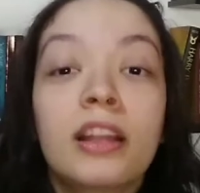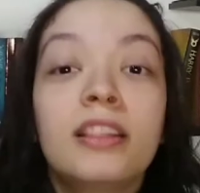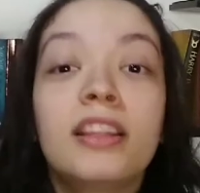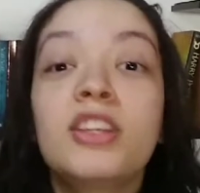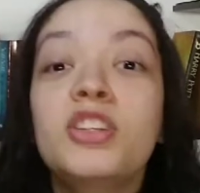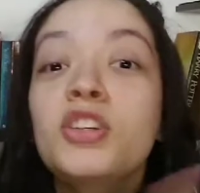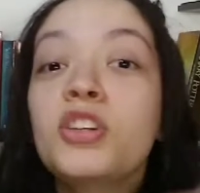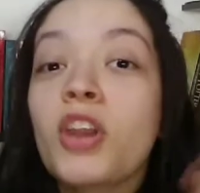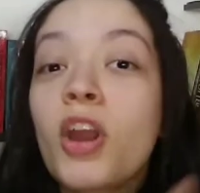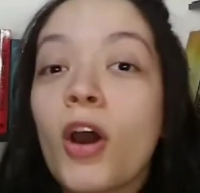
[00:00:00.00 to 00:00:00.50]

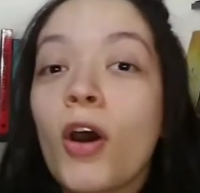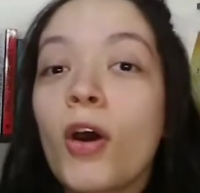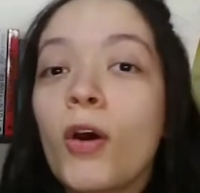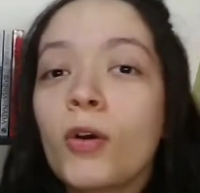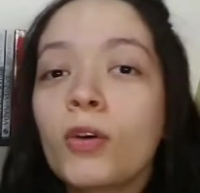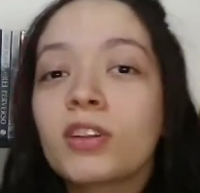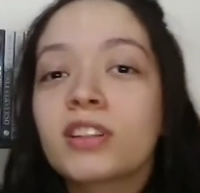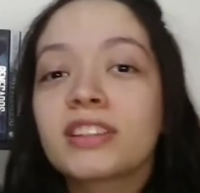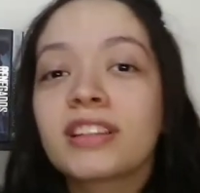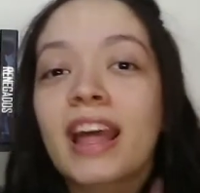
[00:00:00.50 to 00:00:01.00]
Did you
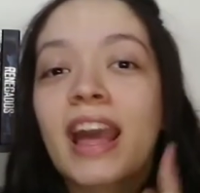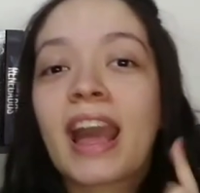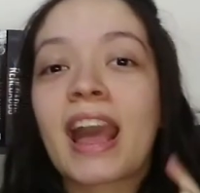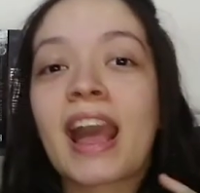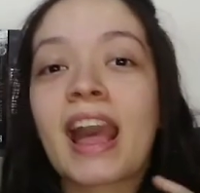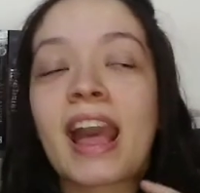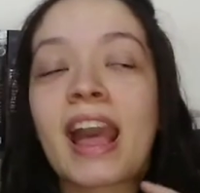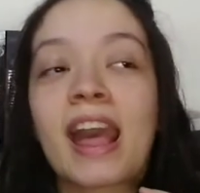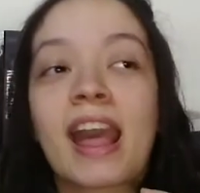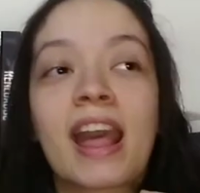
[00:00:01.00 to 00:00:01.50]
know
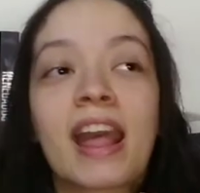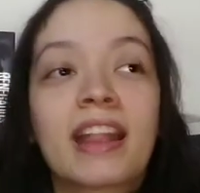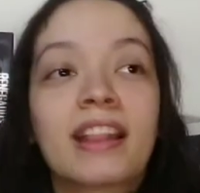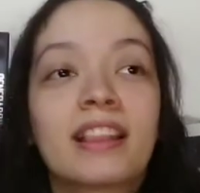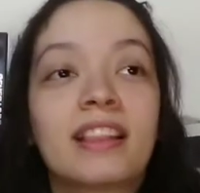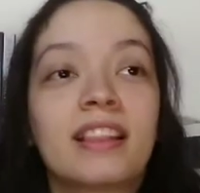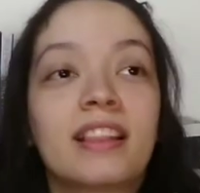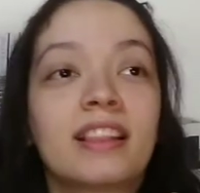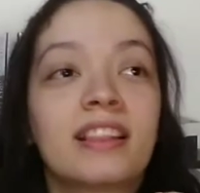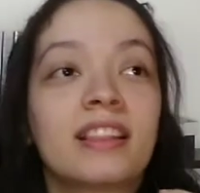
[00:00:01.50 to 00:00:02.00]

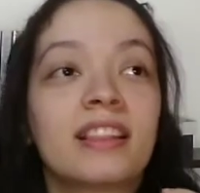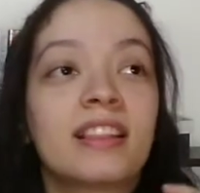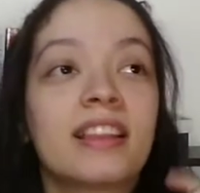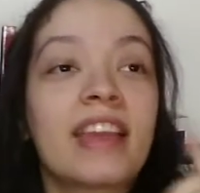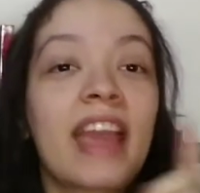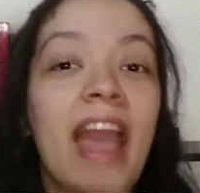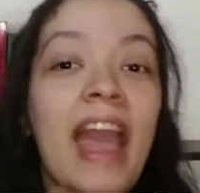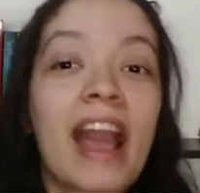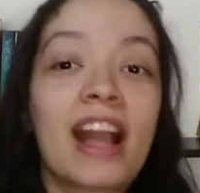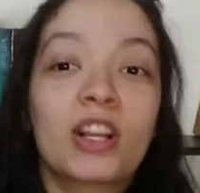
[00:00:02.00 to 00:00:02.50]
that
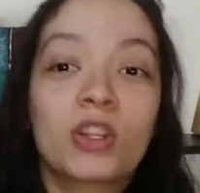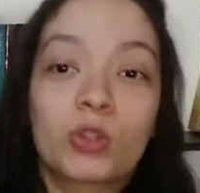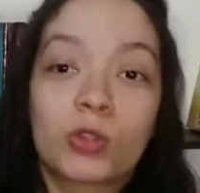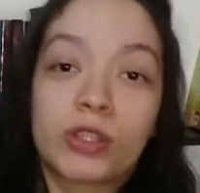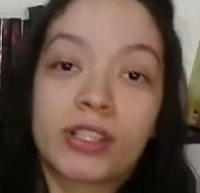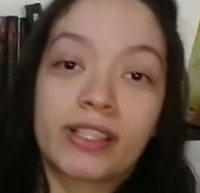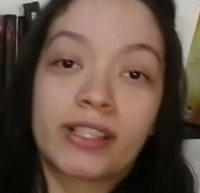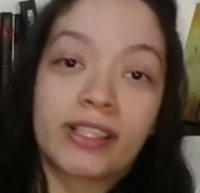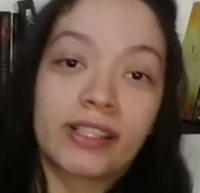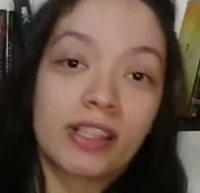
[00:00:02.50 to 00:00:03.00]
the
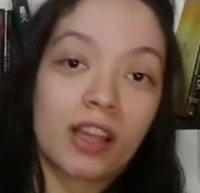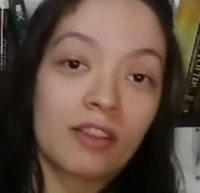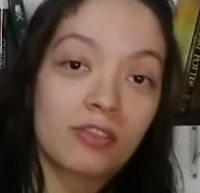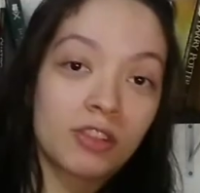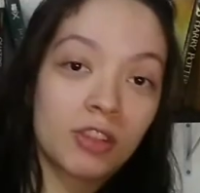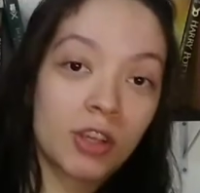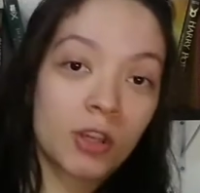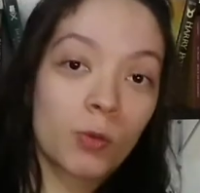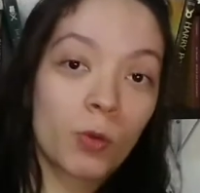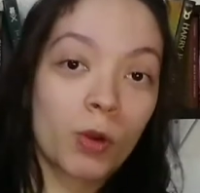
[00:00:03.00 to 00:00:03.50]
actress
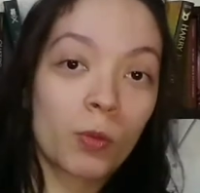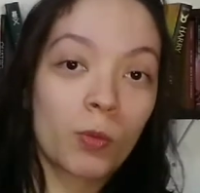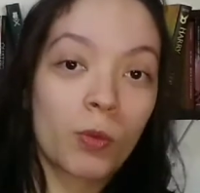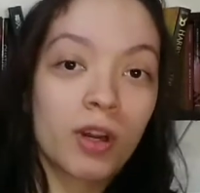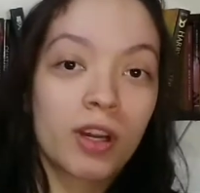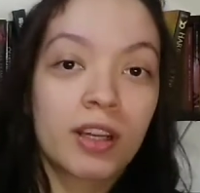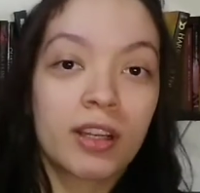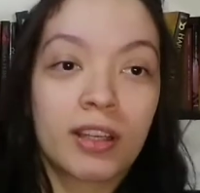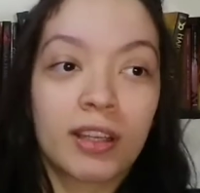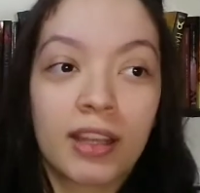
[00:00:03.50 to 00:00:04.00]
of Zoe
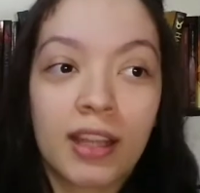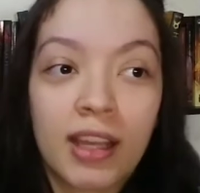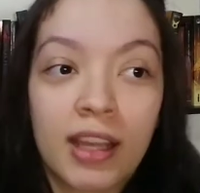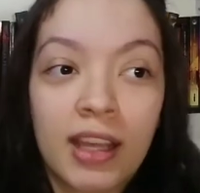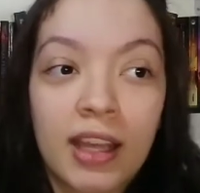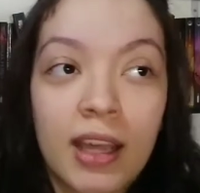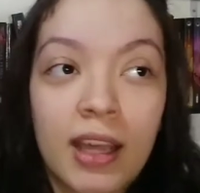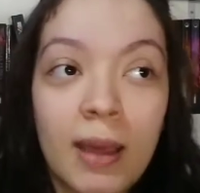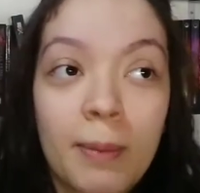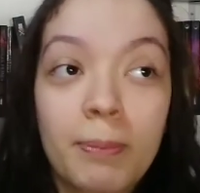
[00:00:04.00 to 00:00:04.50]
101
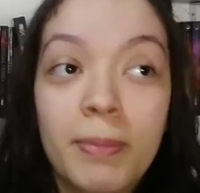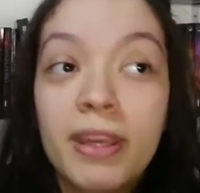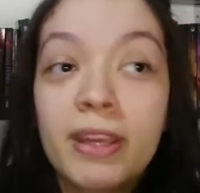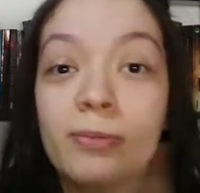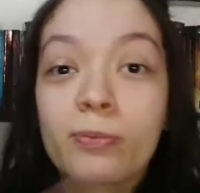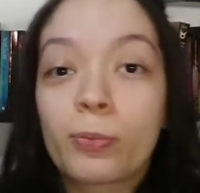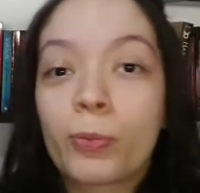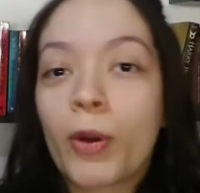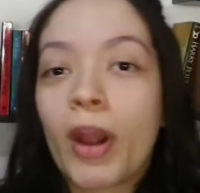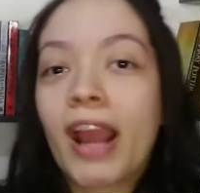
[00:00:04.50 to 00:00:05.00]

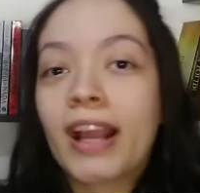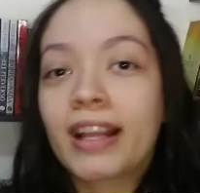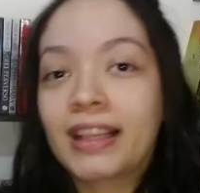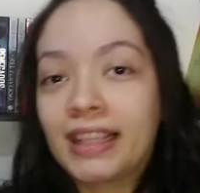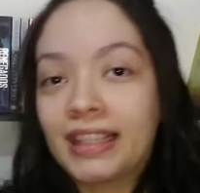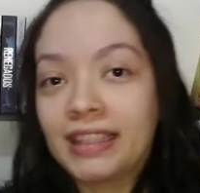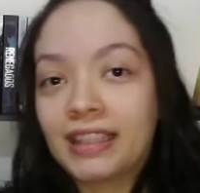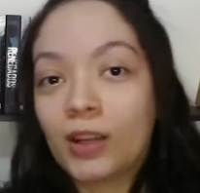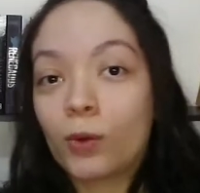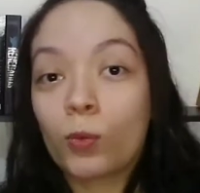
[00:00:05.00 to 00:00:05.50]
being
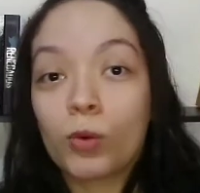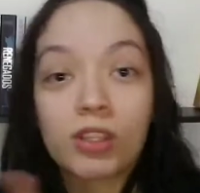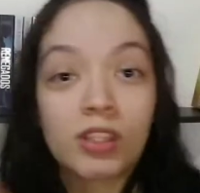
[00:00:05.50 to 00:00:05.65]
pregnant